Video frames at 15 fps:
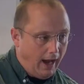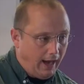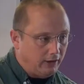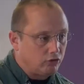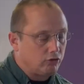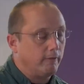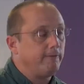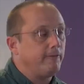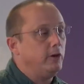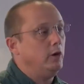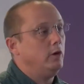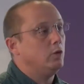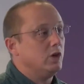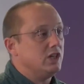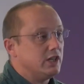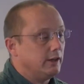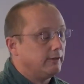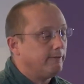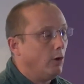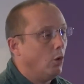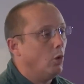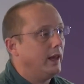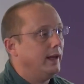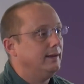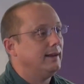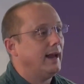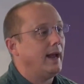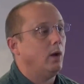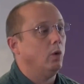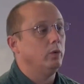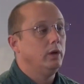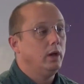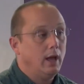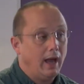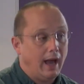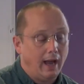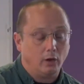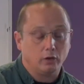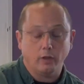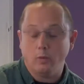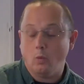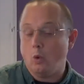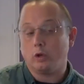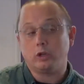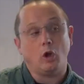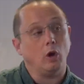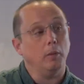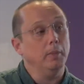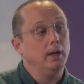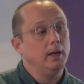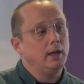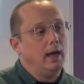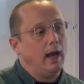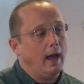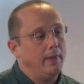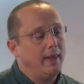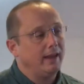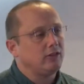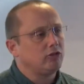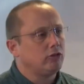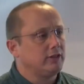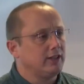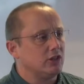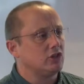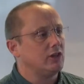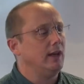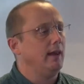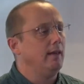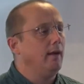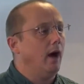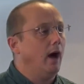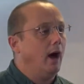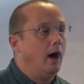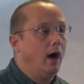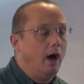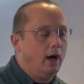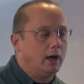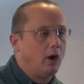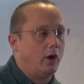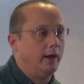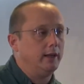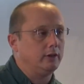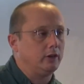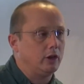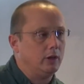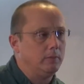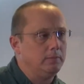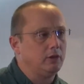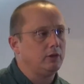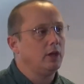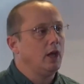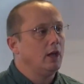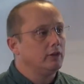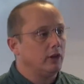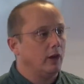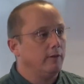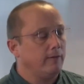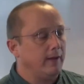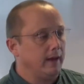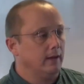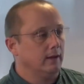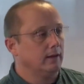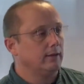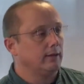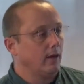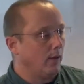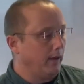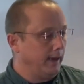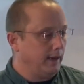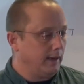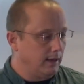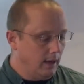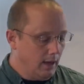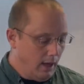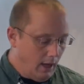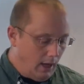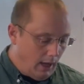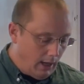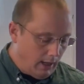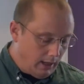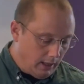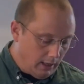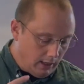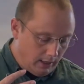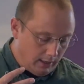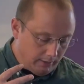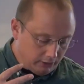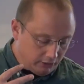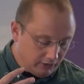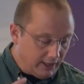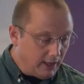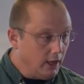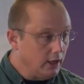extra food which is falling down out of the water column. And that's traditionally echinoderms, so things like sea